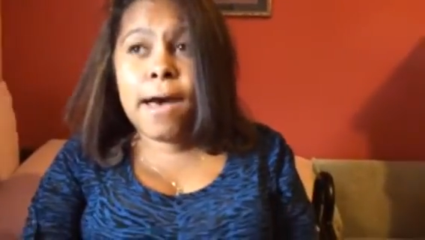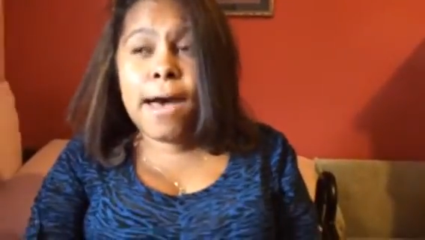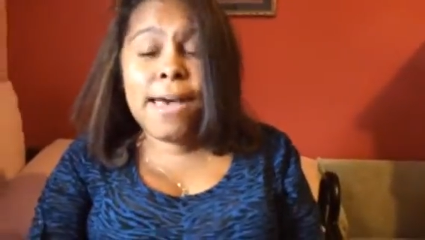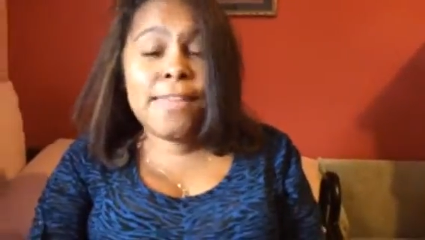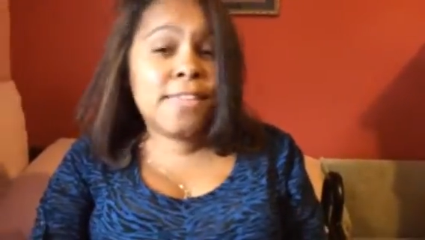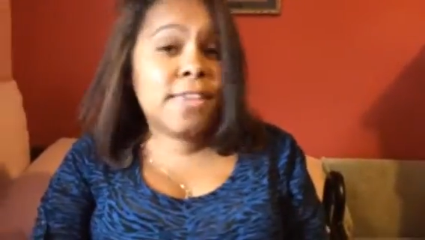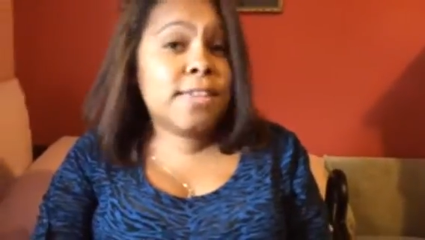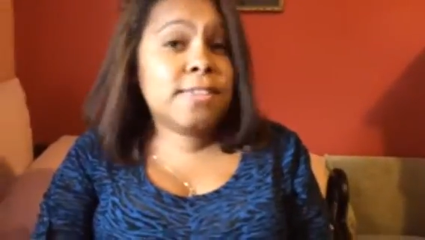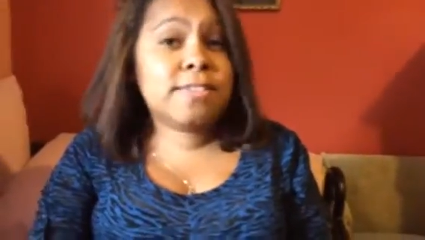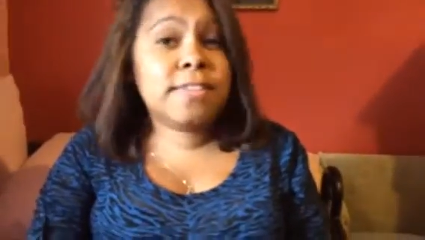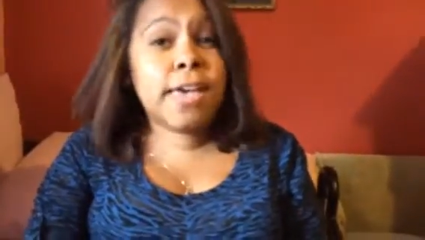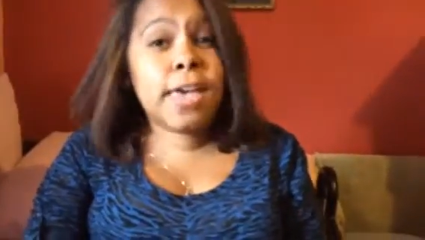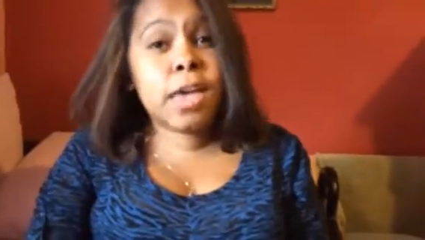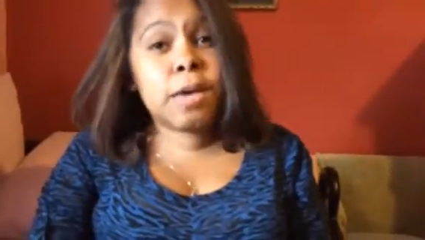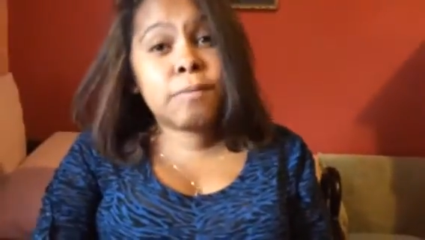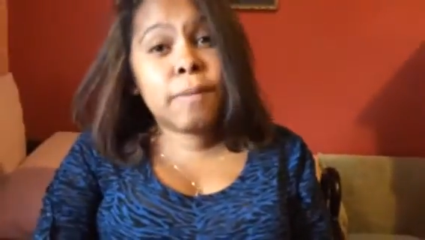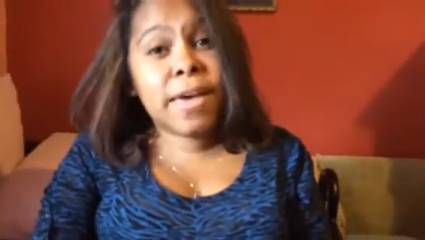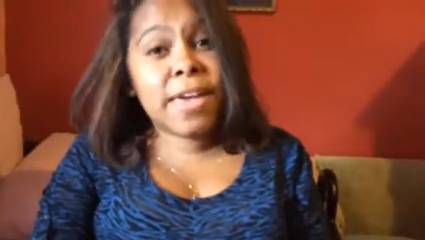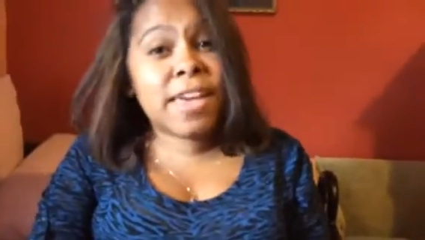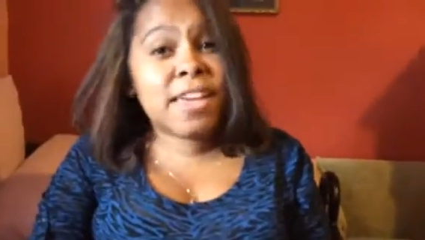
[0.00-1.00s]
I didn't
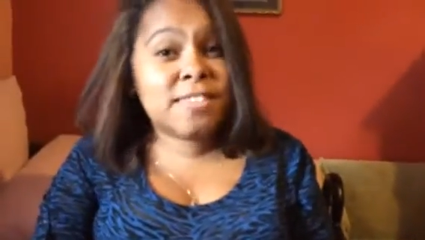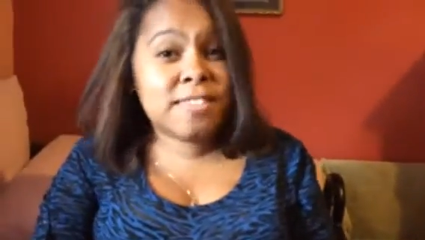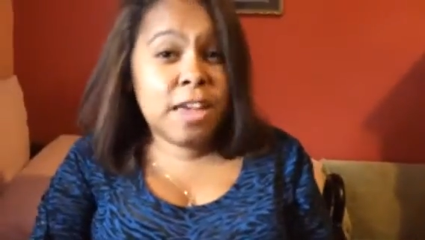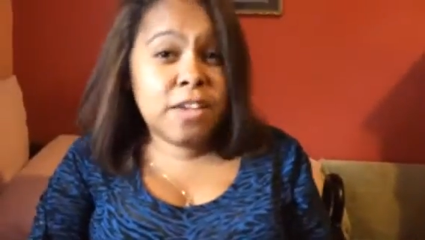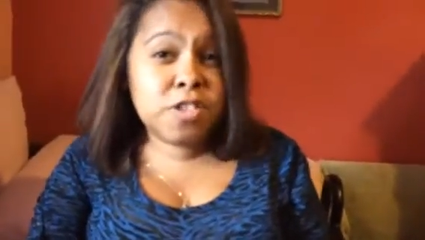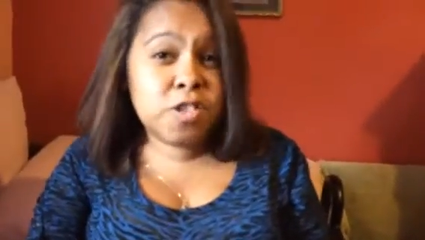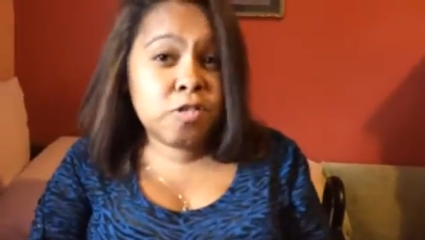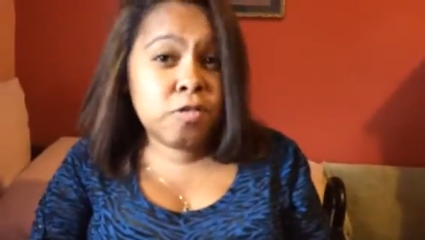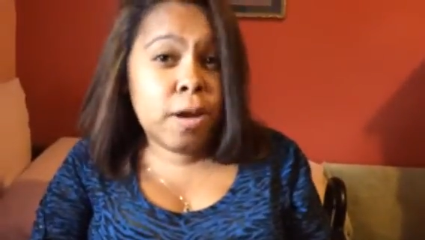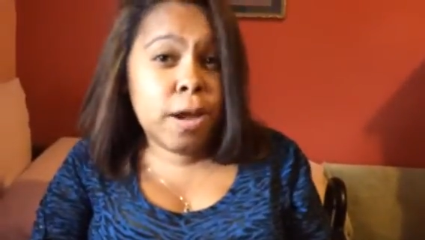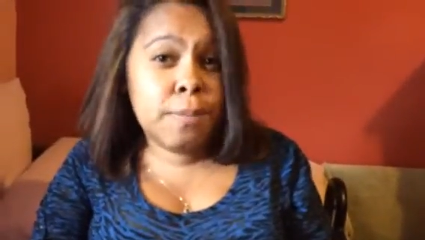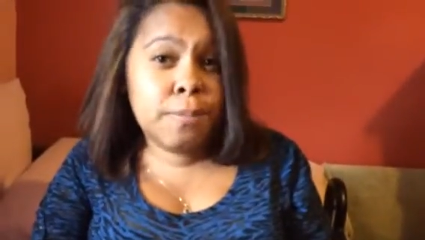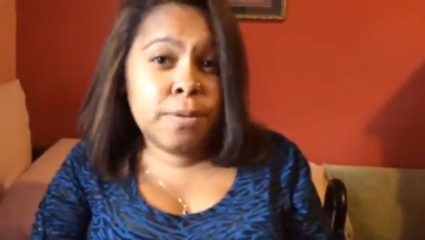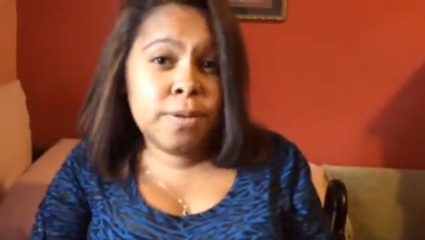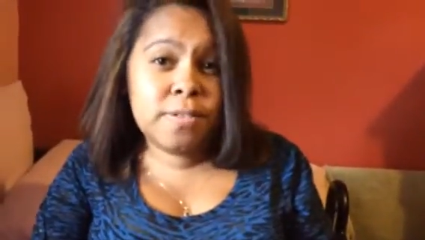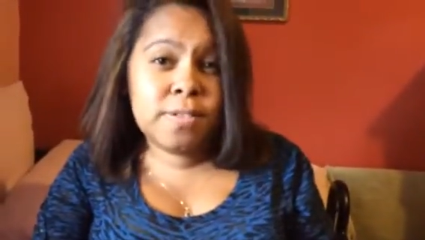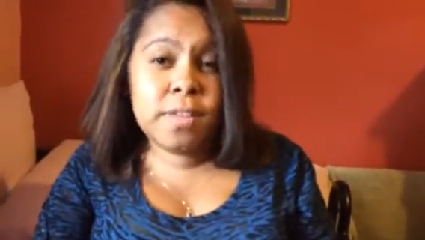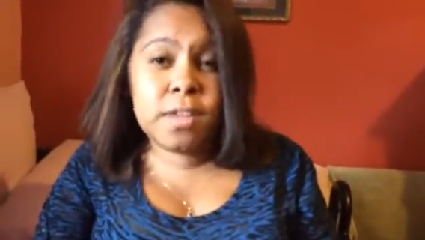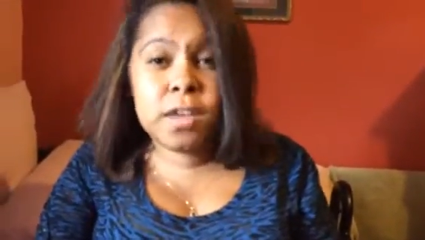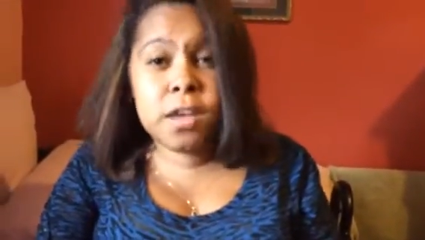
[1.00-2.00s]
take my accessorized
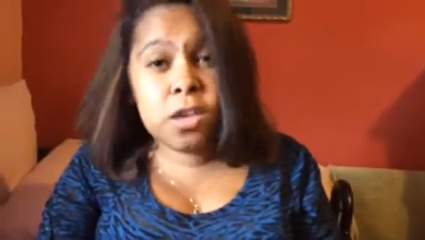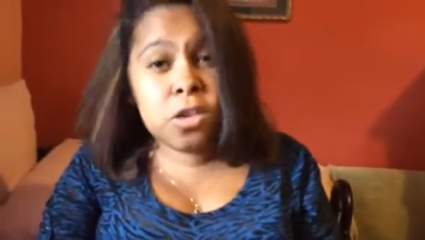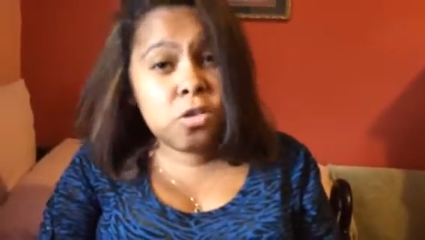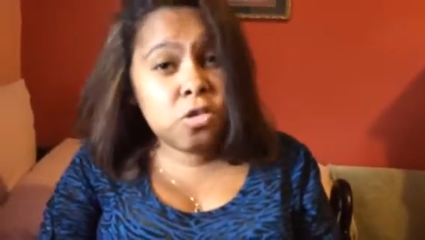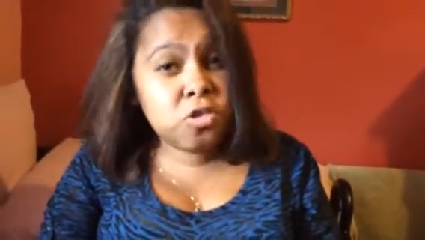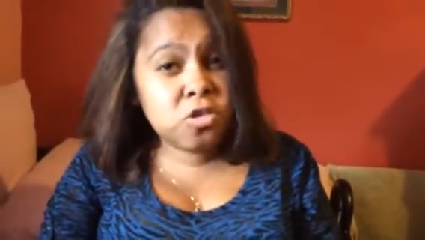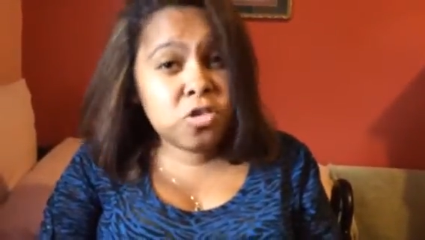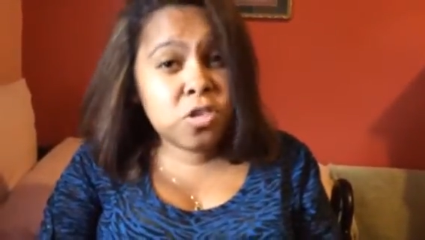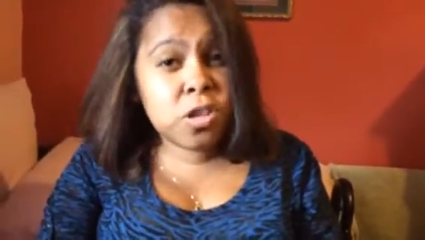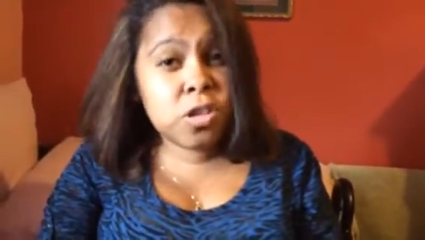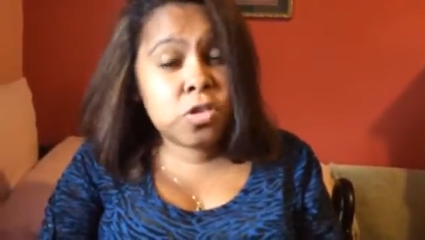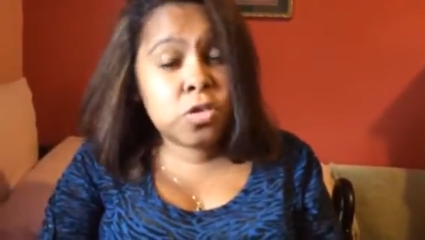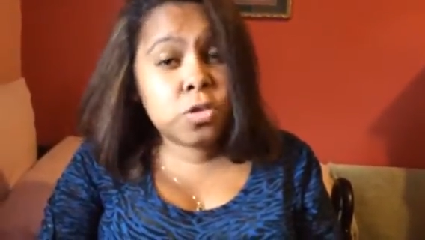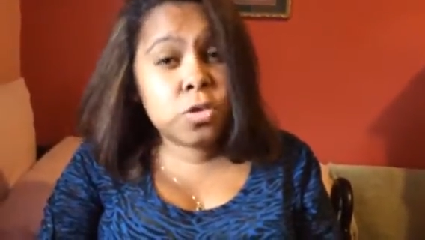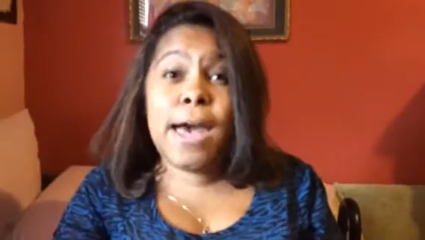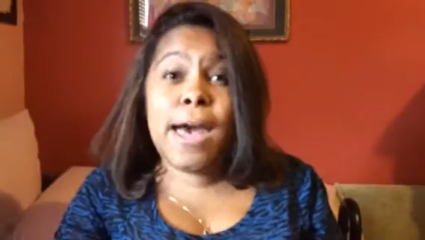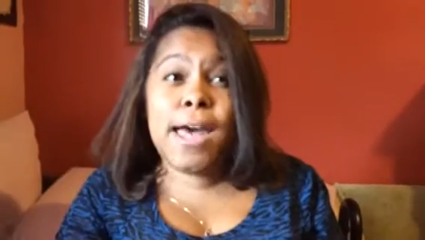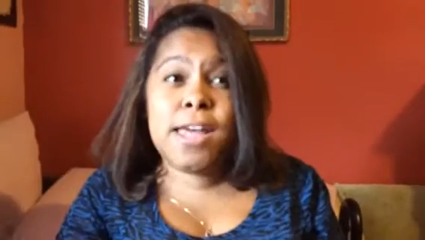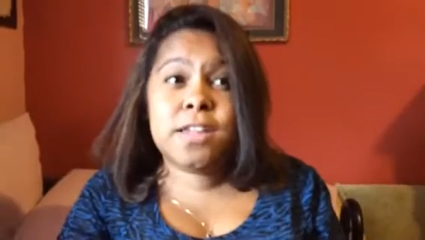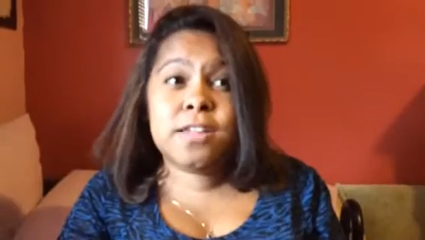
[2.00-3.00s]
bus like I usually
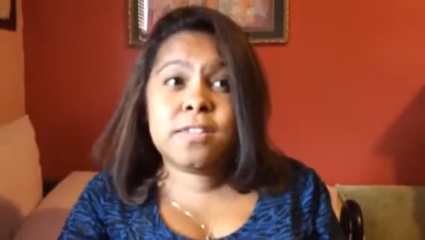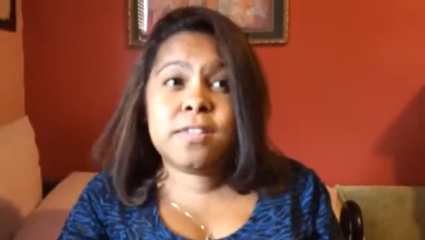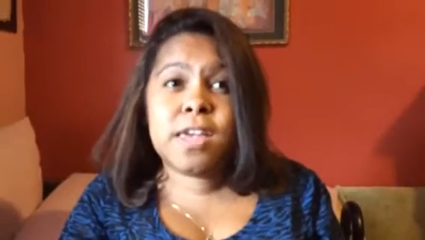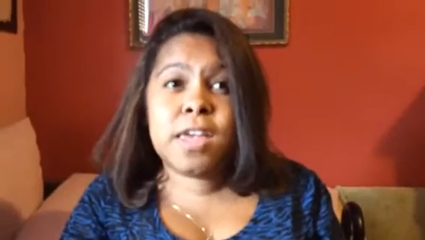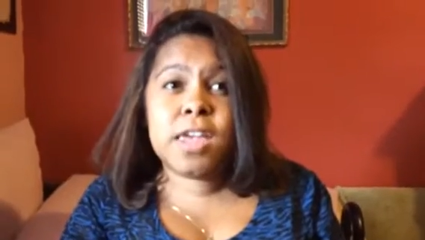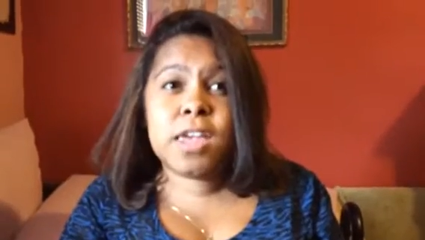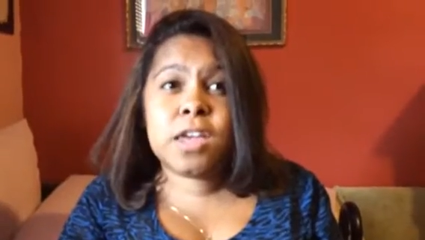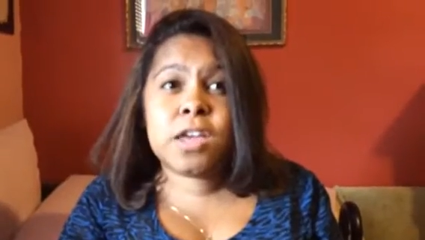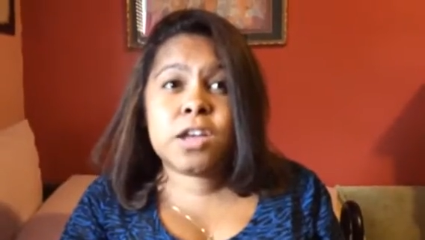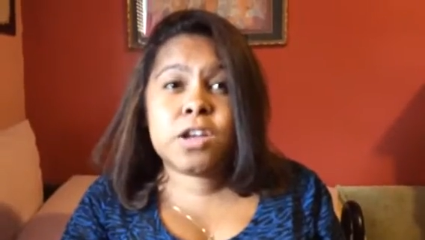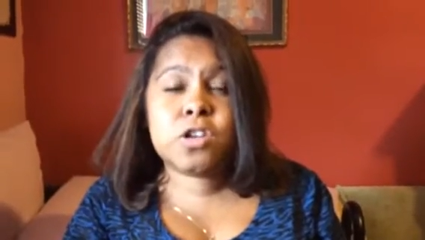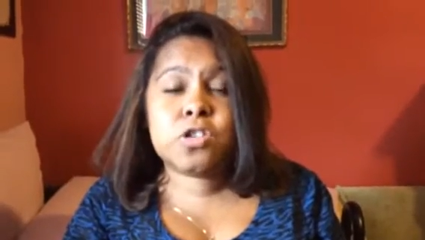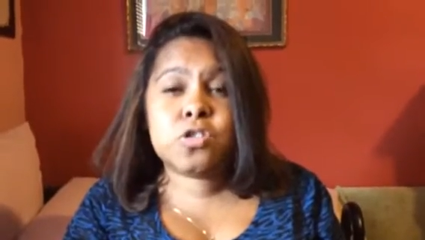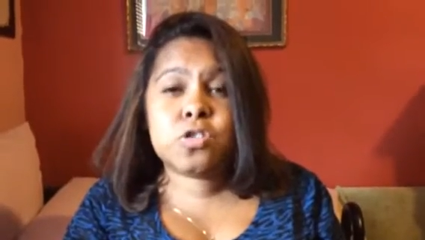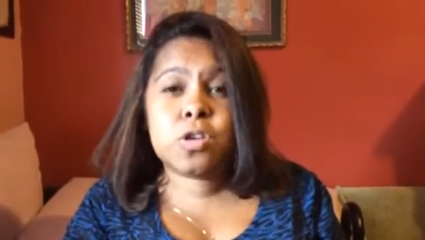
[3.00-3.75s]
do. I had to take